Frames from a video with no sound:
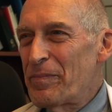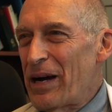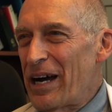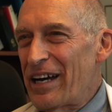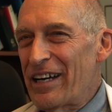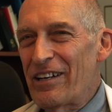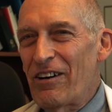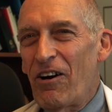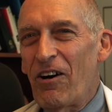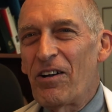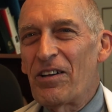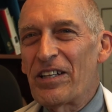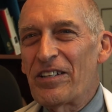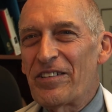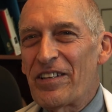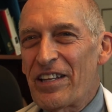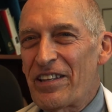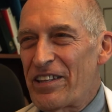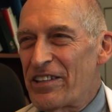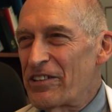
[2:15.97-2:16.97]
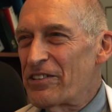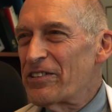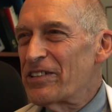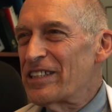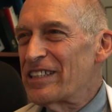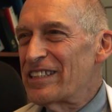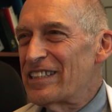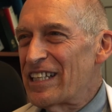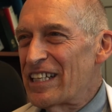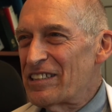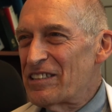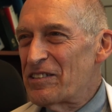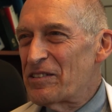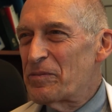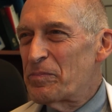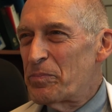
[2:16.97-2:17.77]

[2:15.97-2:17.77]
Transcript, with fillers: by all of the theory that's